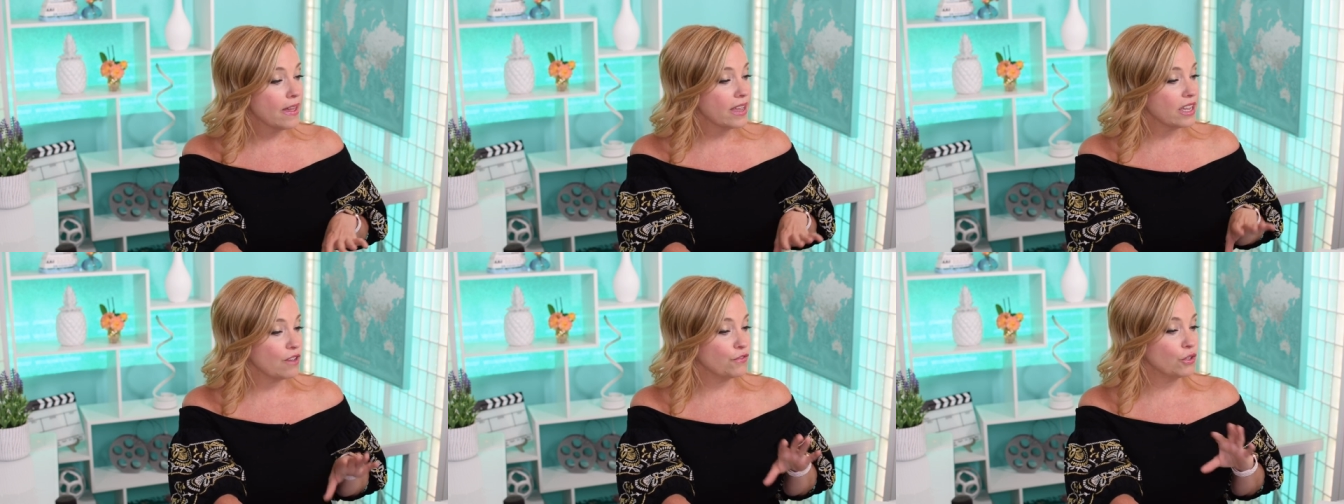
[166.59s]

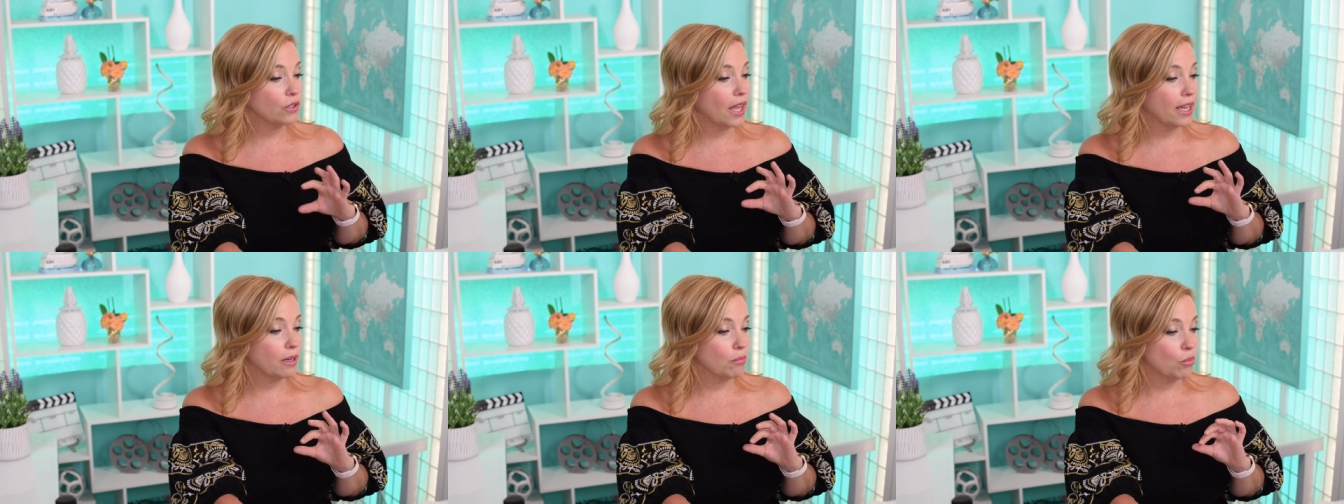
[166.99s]
If you
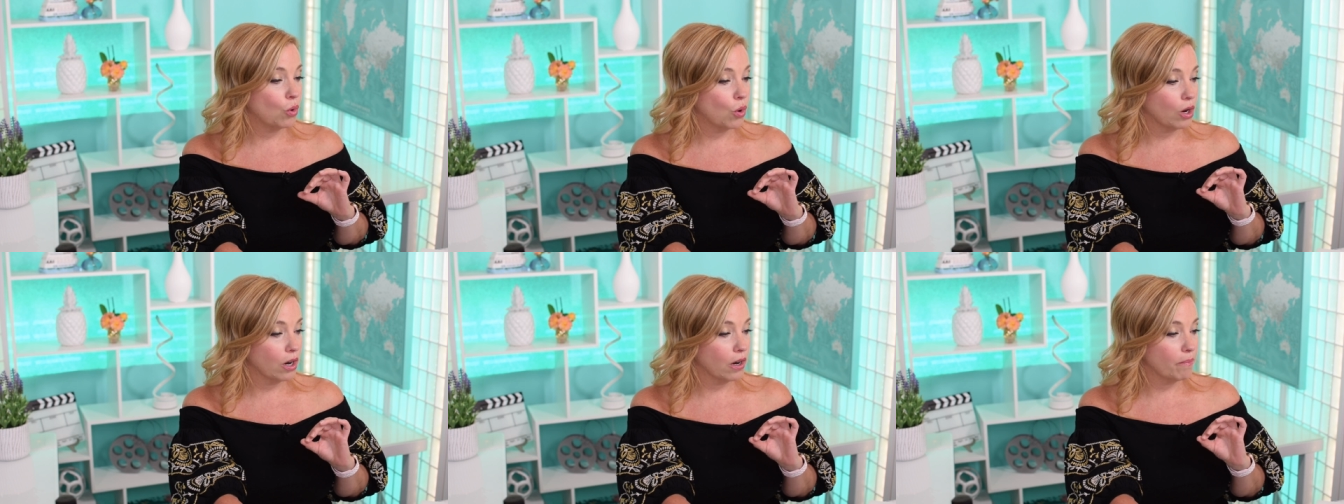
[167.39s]
like
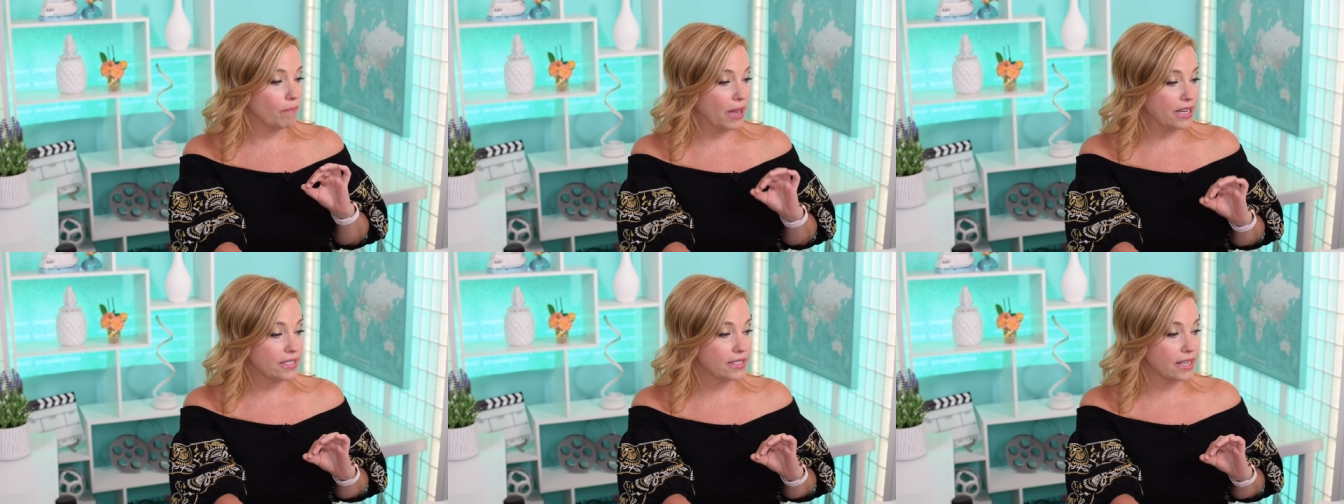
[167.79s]
more
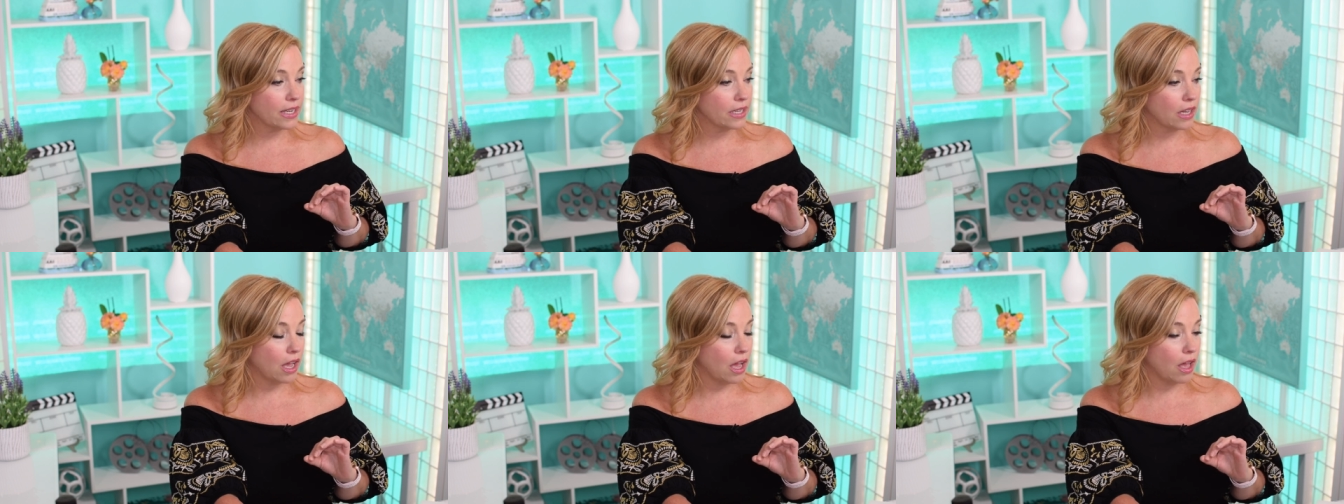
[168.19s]
basic
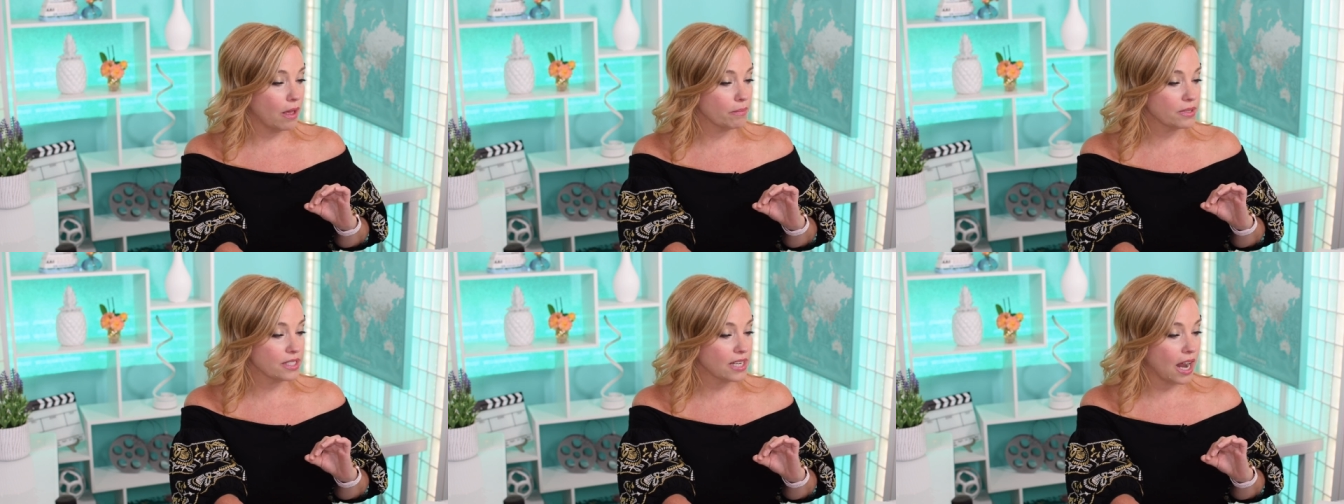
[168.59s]
um,
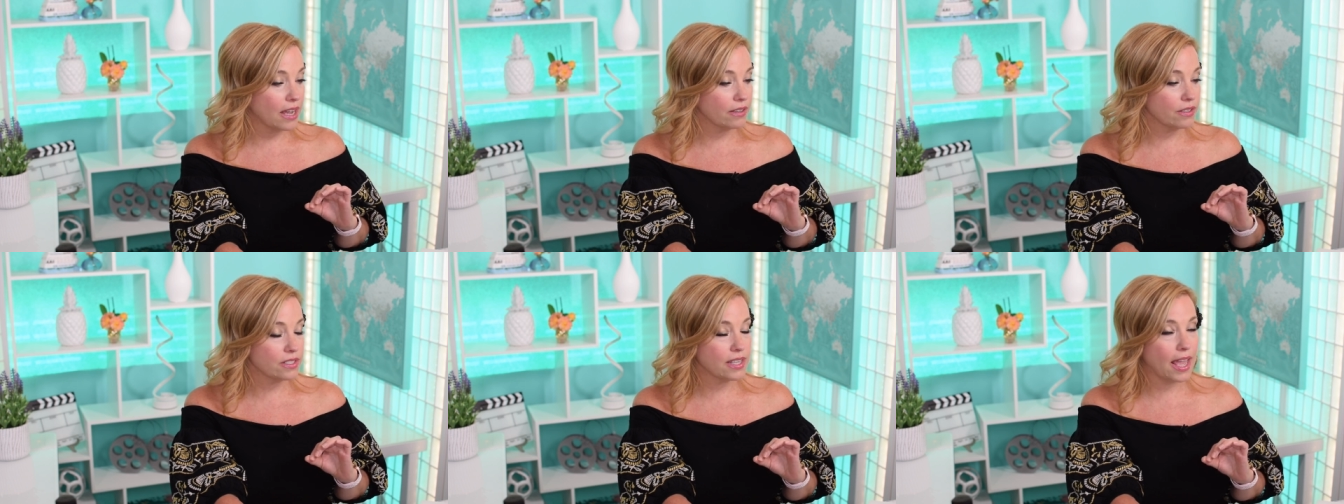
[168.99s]

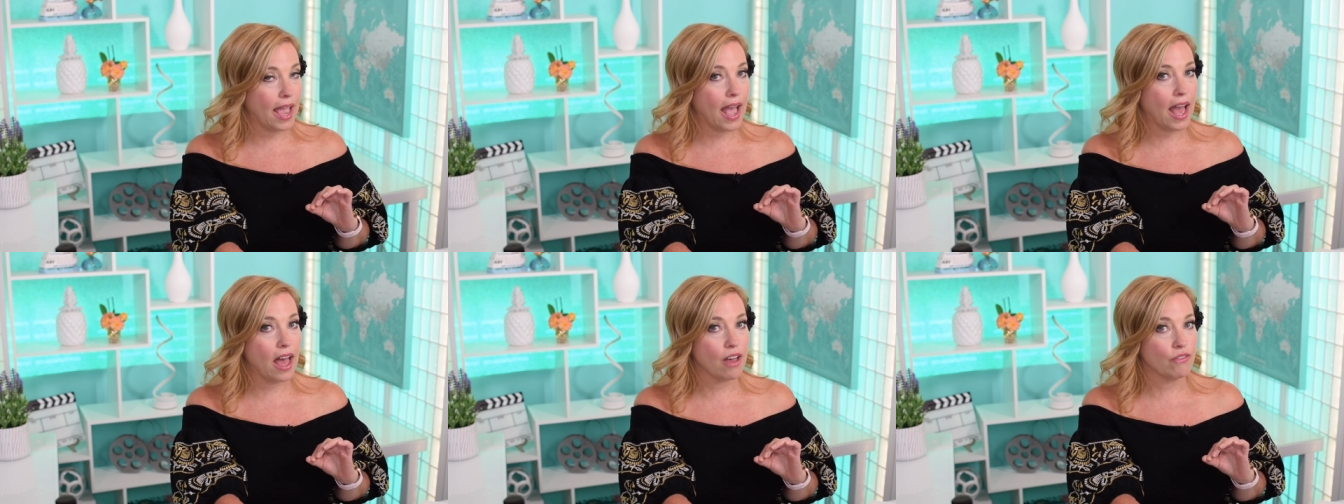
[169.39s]
styles, they
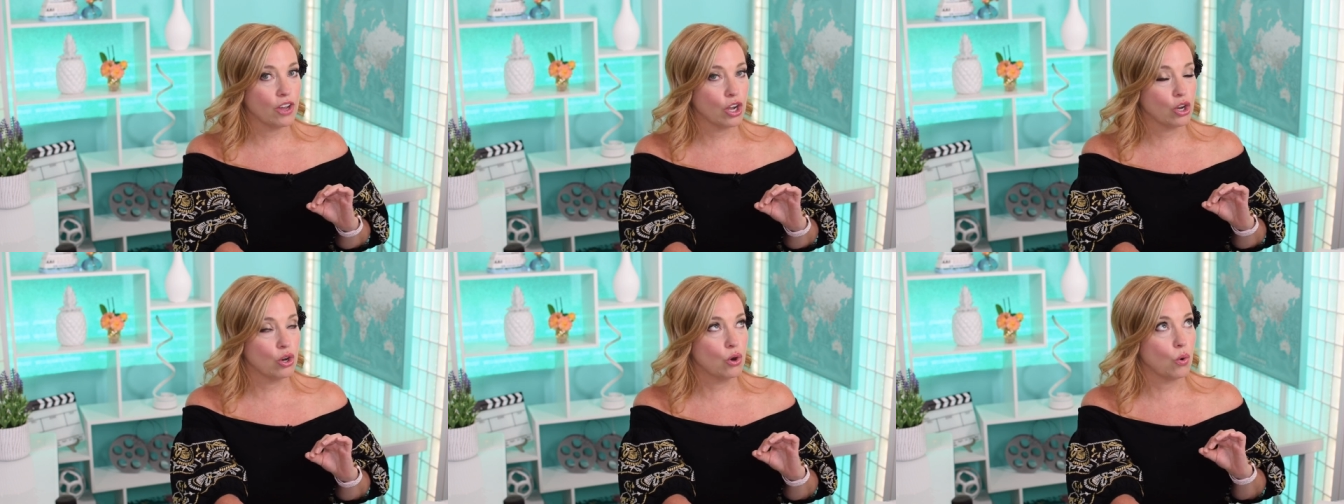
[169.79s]
have a
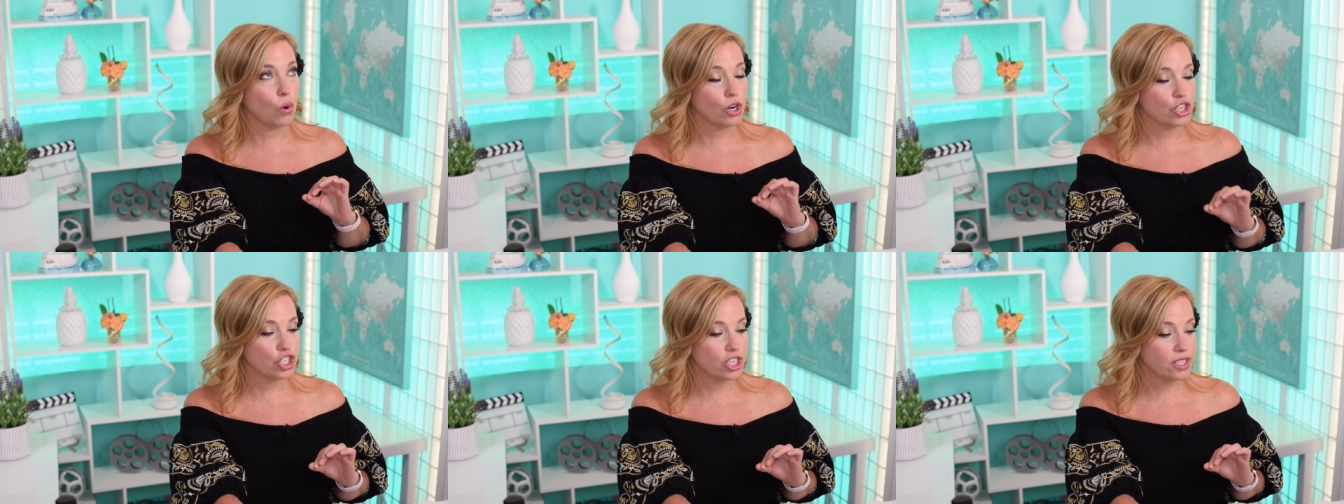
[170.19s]

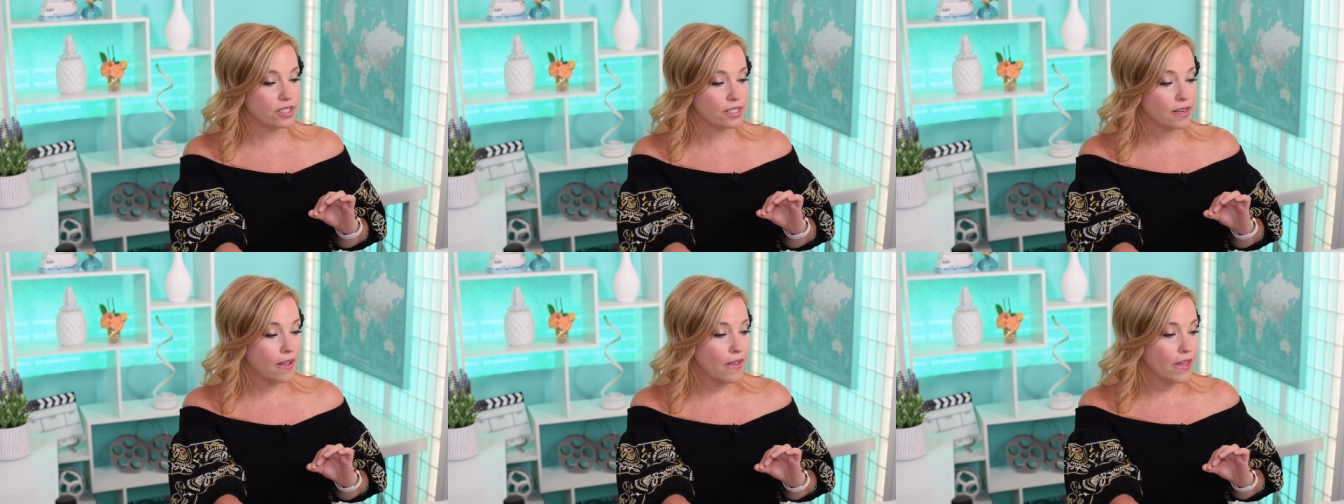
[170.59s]

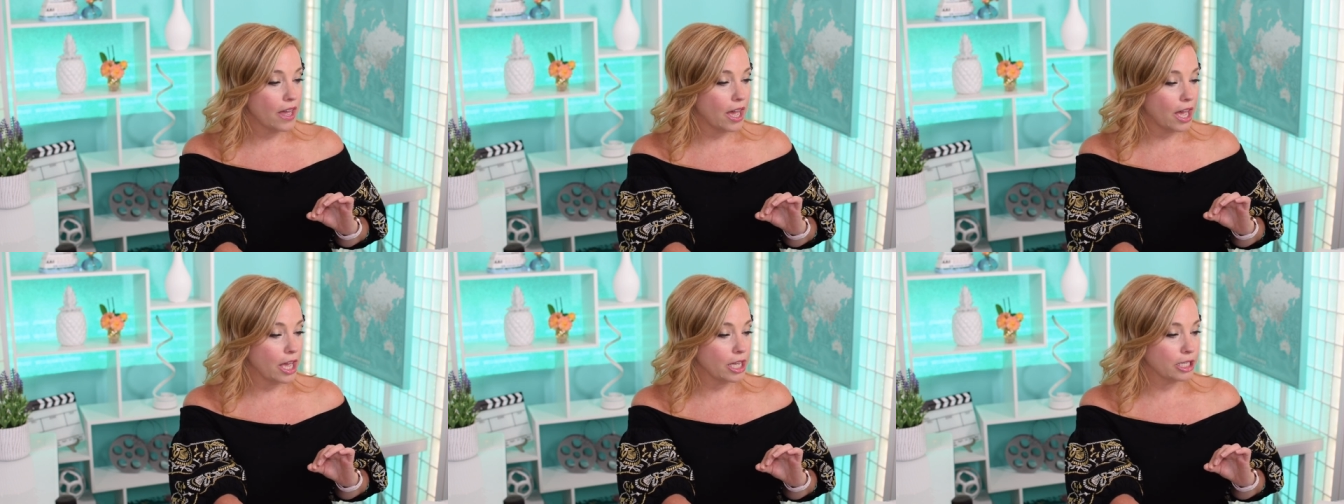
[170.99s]
gorgeous
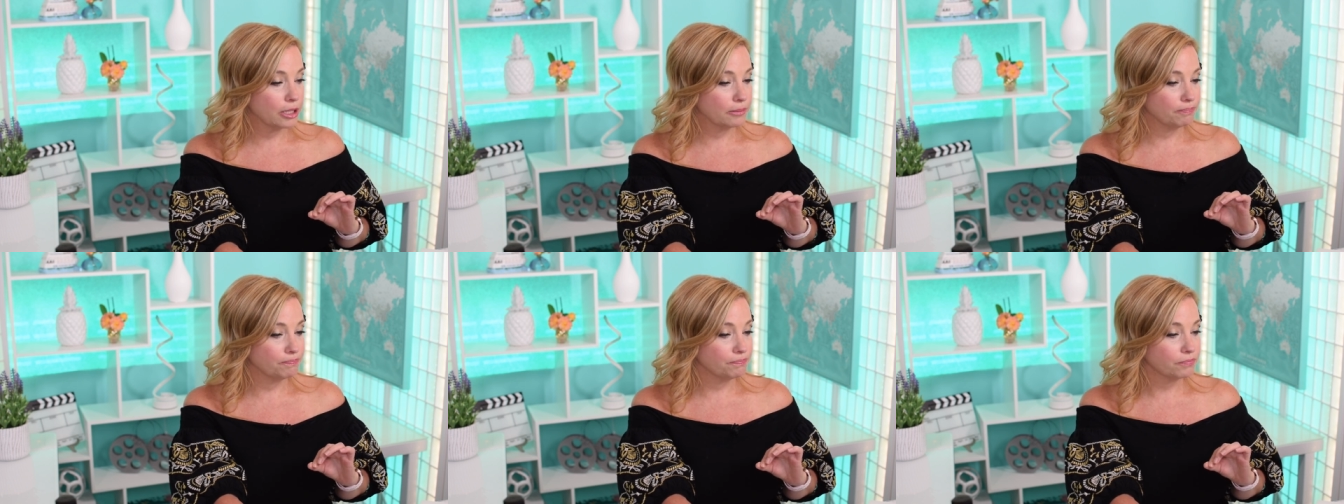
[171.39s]

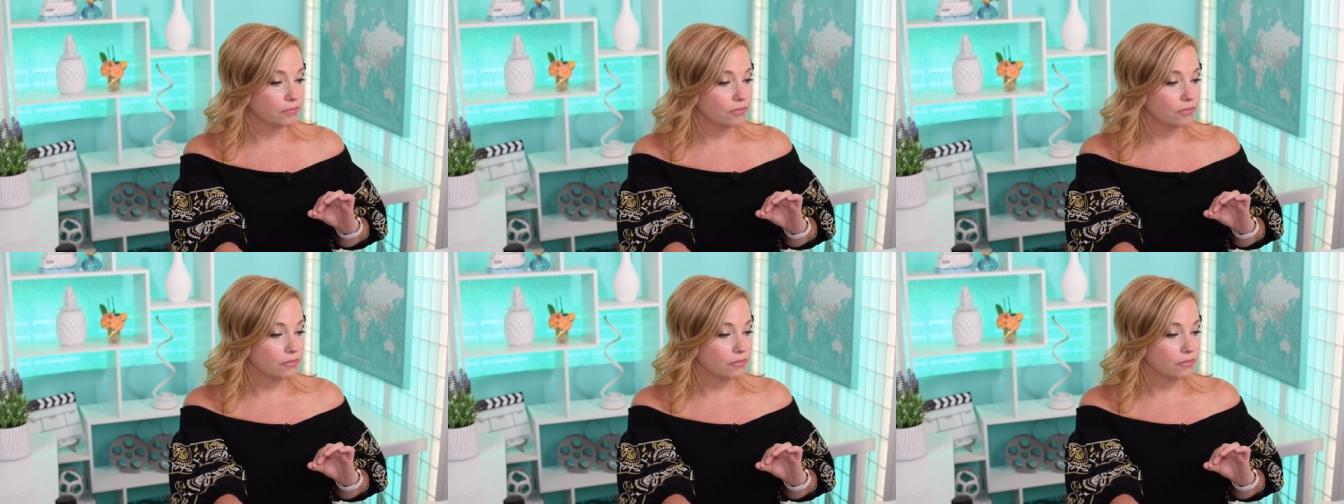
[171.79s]
um,